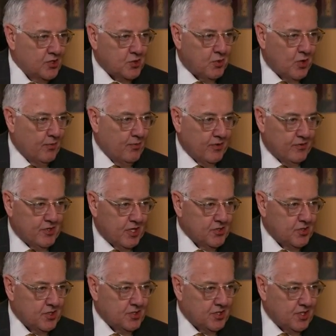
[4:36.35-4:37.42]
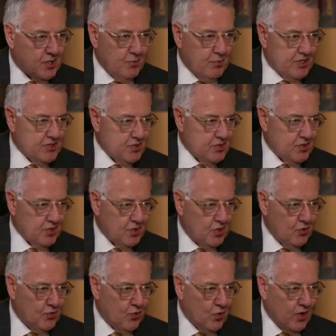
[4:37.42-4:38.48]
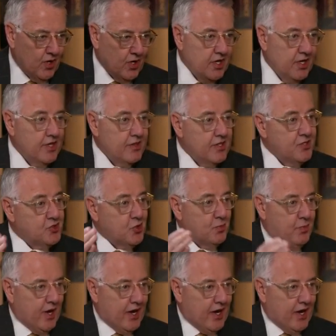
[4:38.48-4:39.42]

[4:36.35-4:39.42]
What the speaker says: Department of Justice that commences in Q4. These are bad